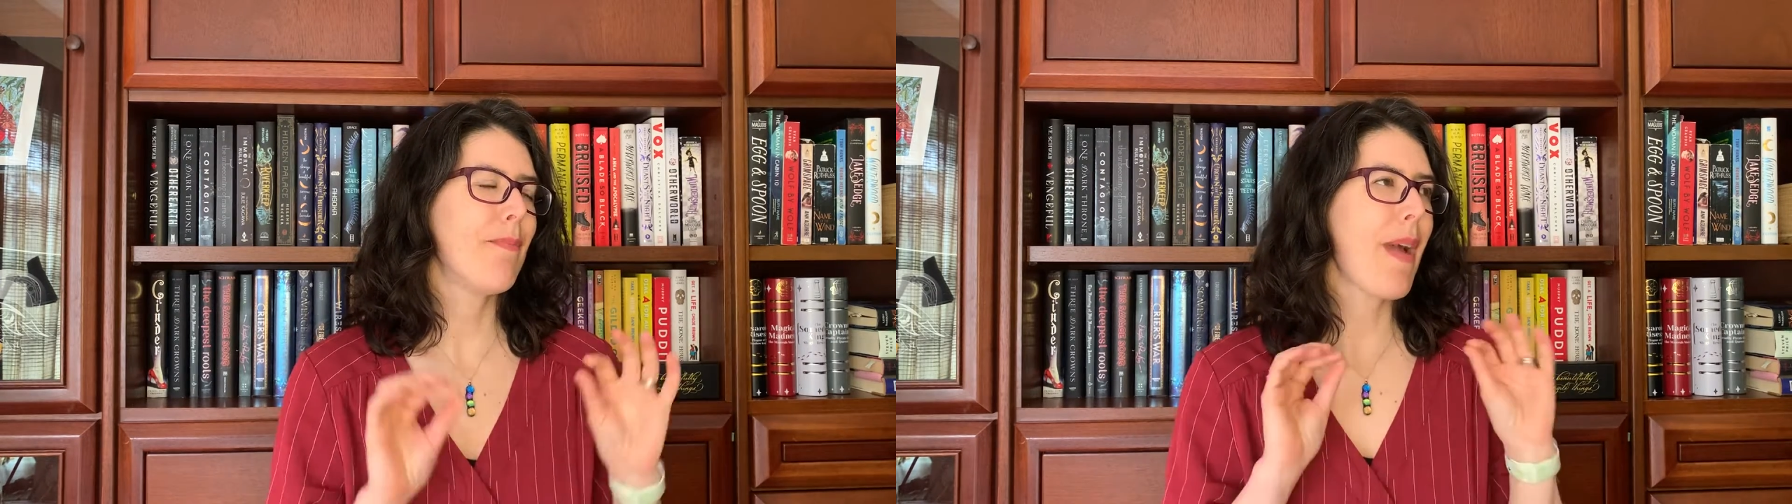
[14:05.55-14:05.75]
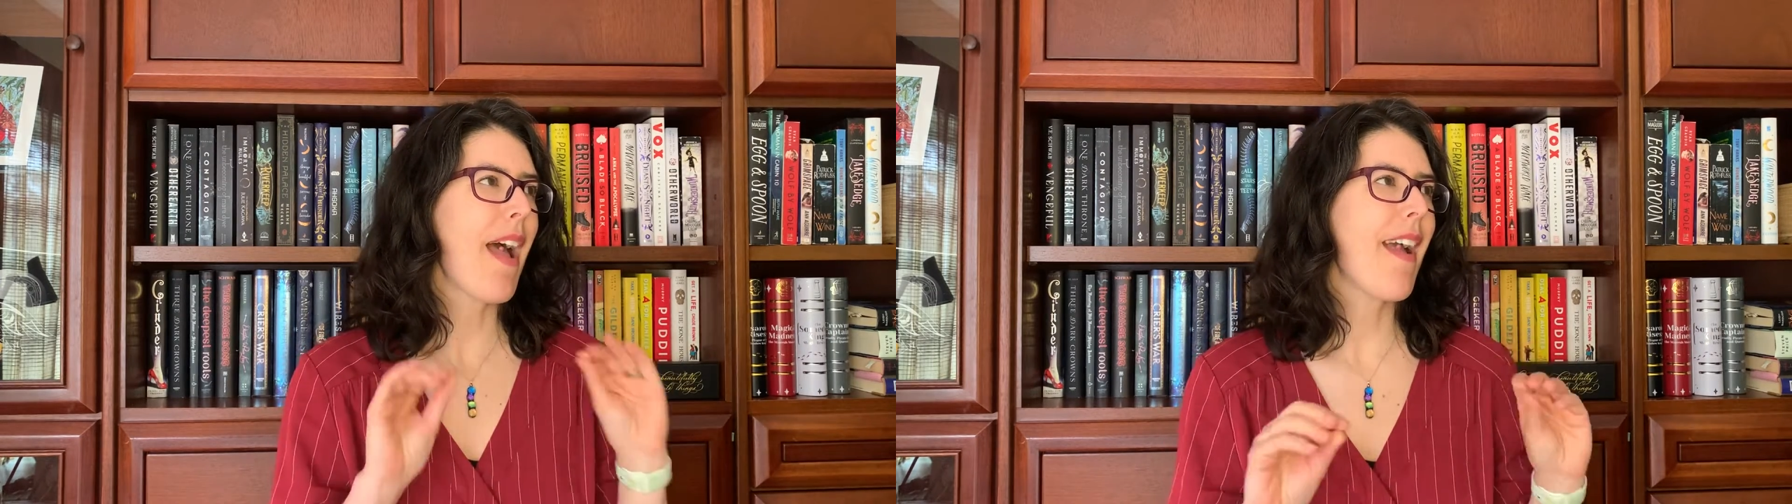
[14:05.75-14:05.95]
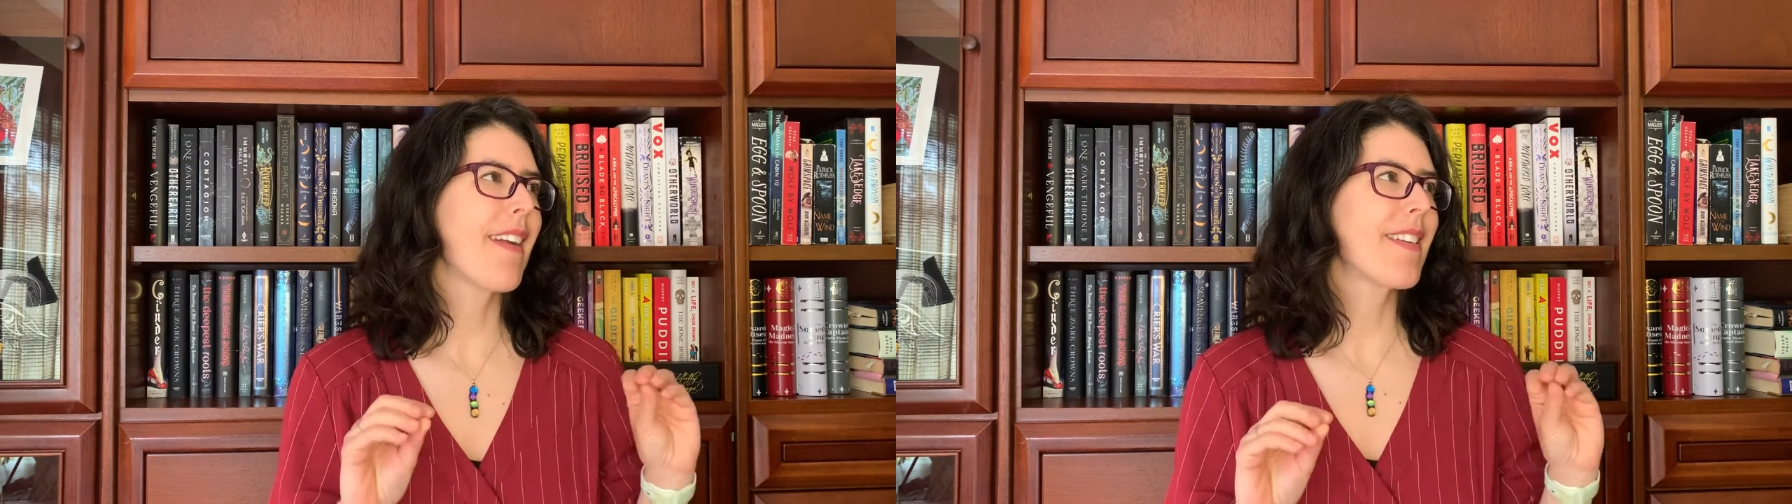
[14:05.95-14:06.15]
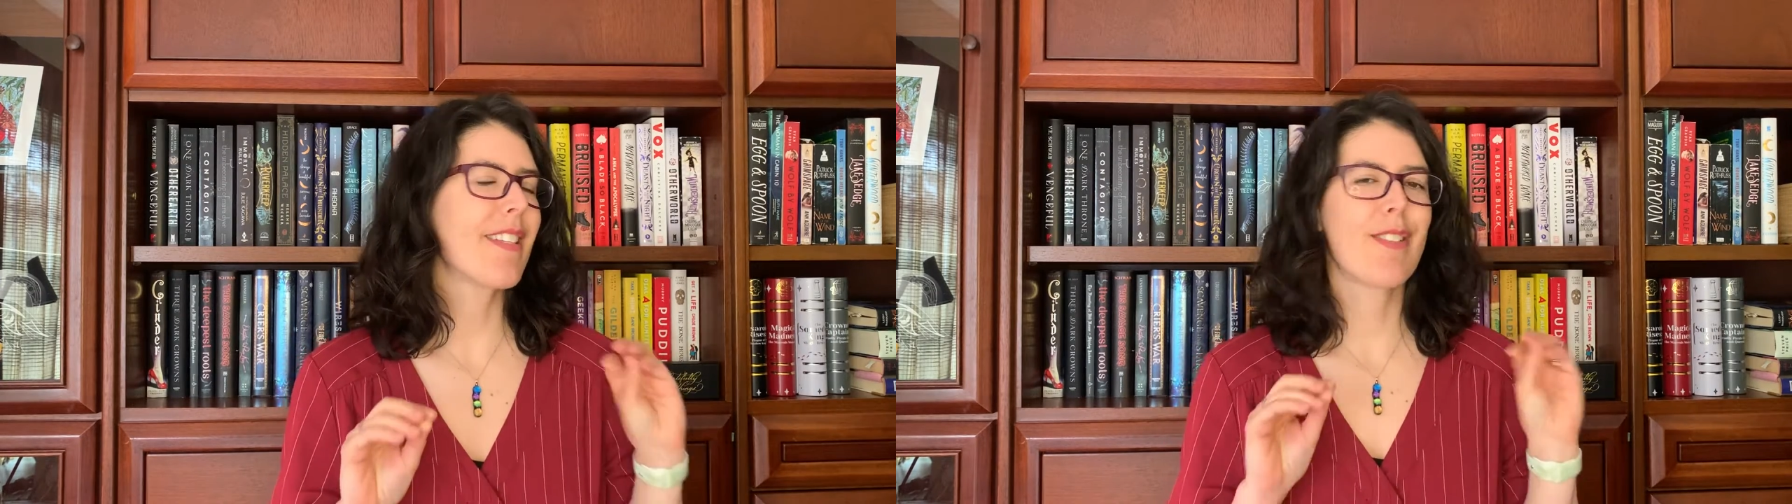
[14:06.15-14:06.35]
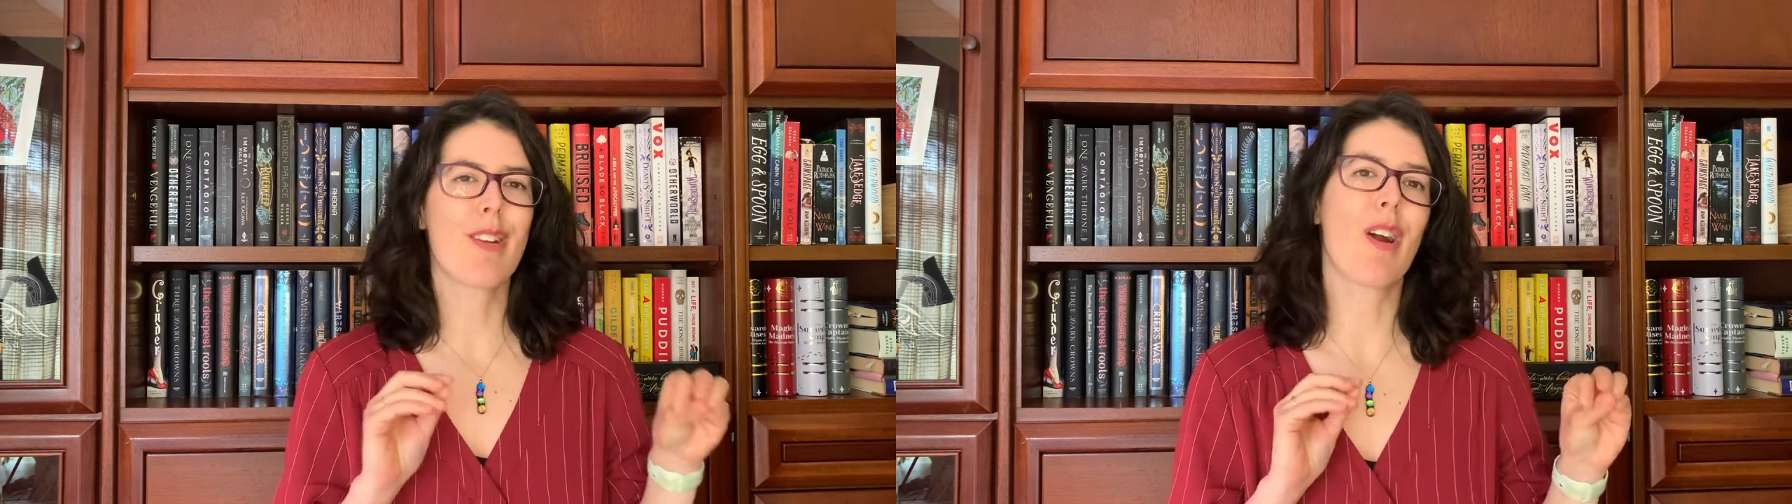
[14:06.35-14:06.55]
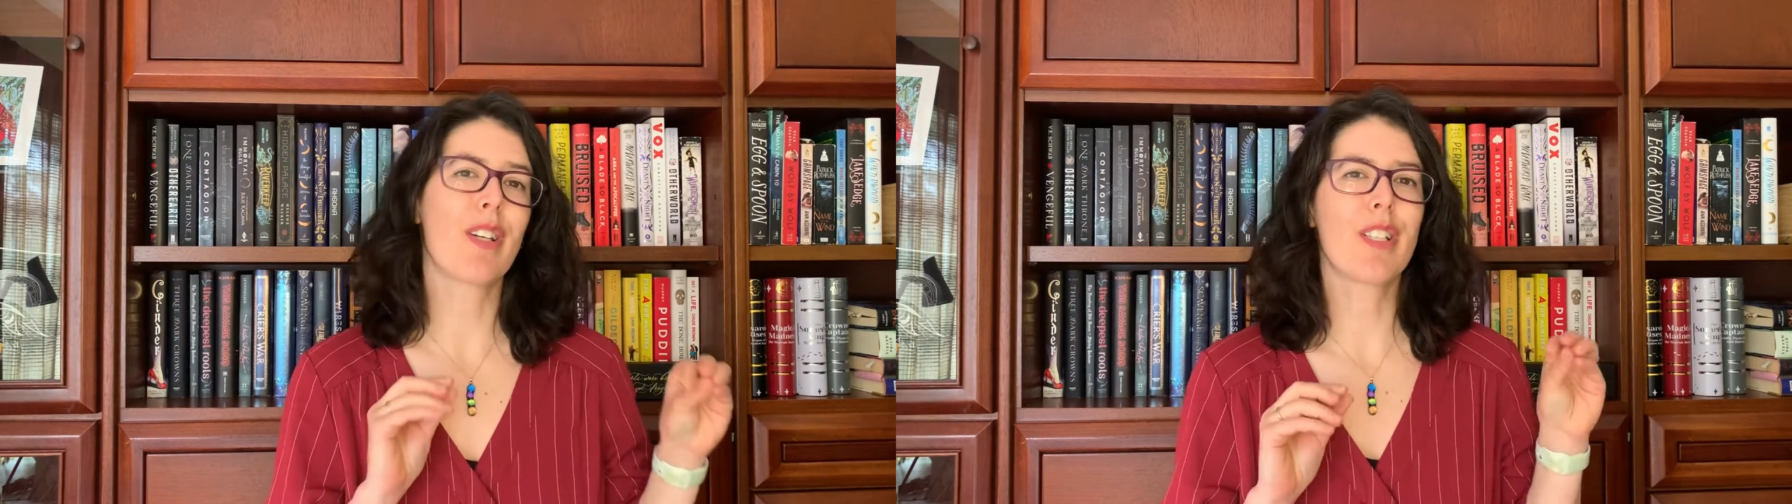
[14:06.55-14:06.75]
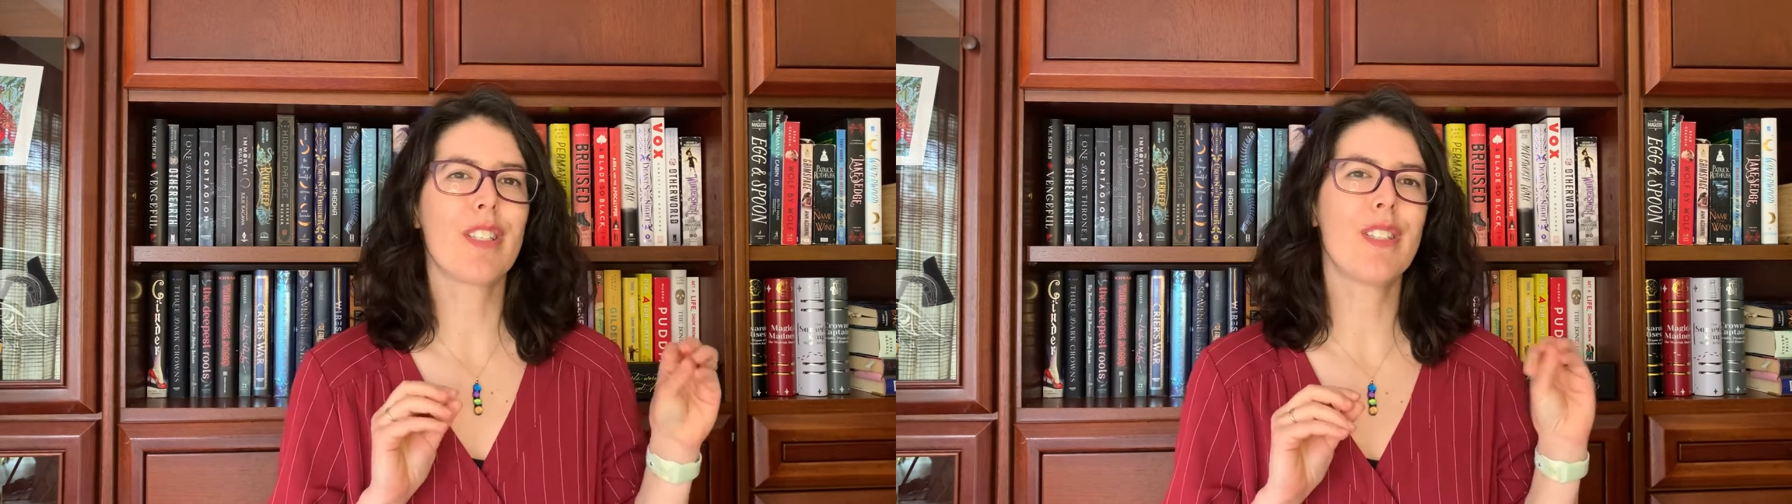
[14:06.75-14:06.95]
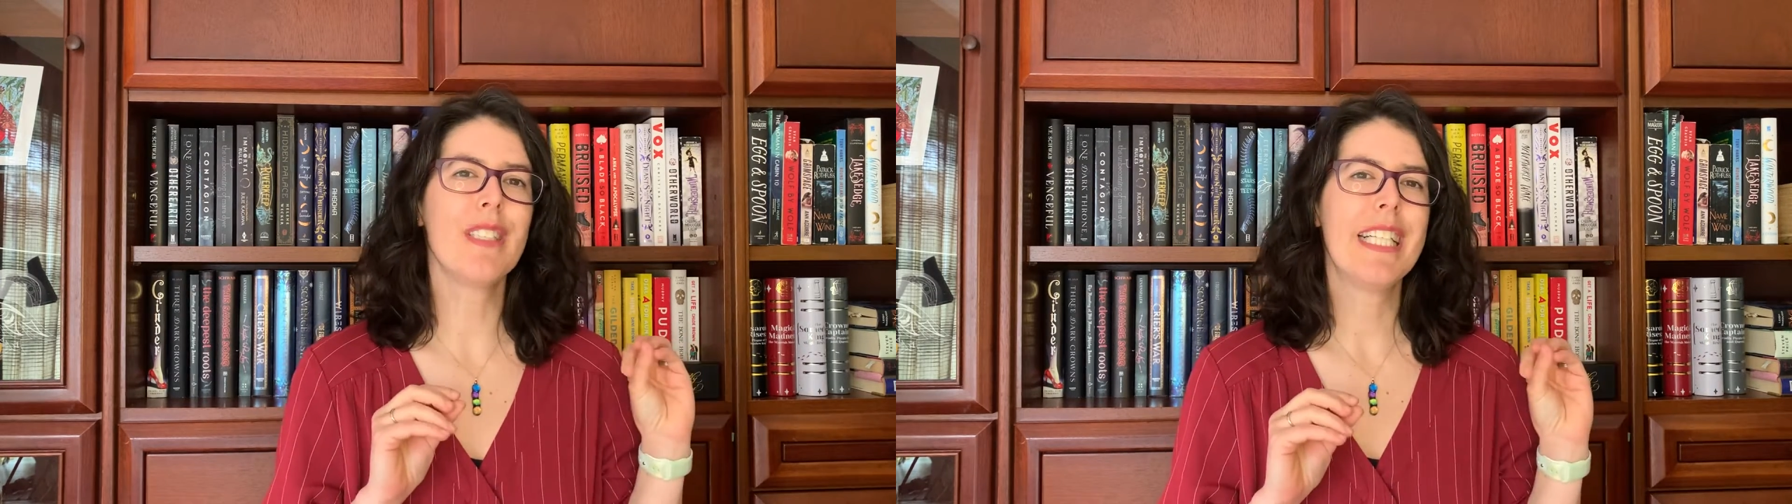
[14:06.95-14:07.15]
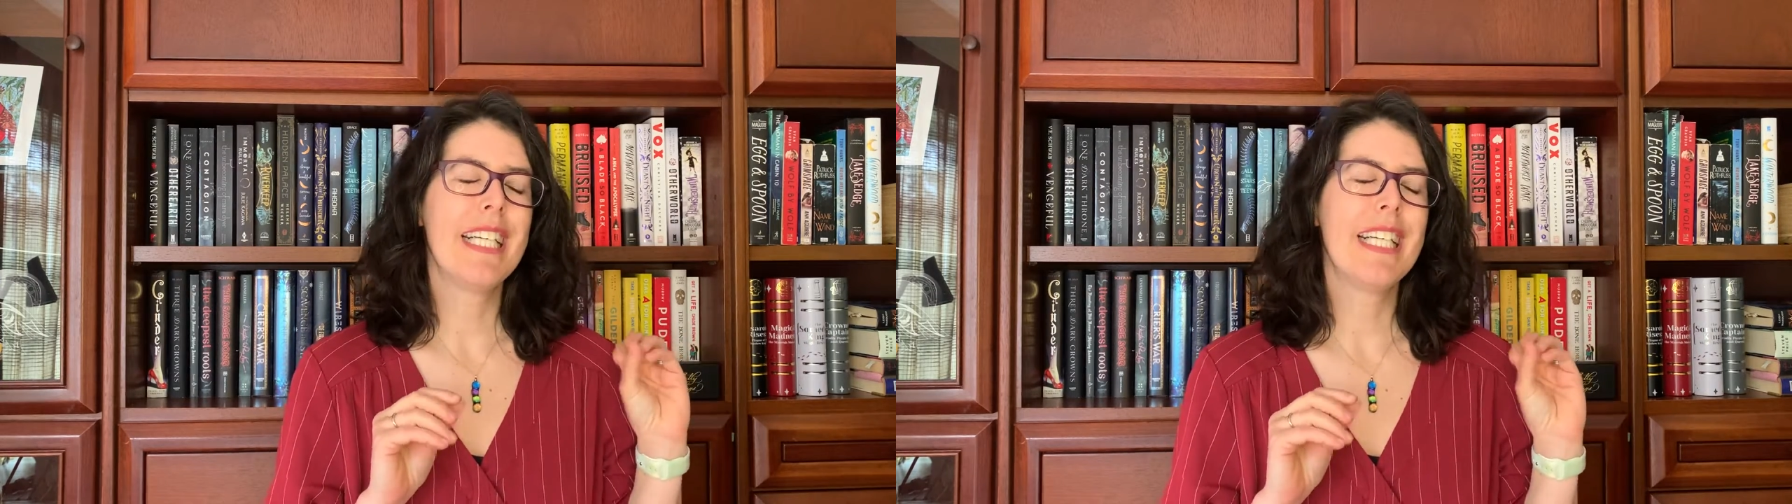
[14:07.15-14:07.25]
pegged Stargirl.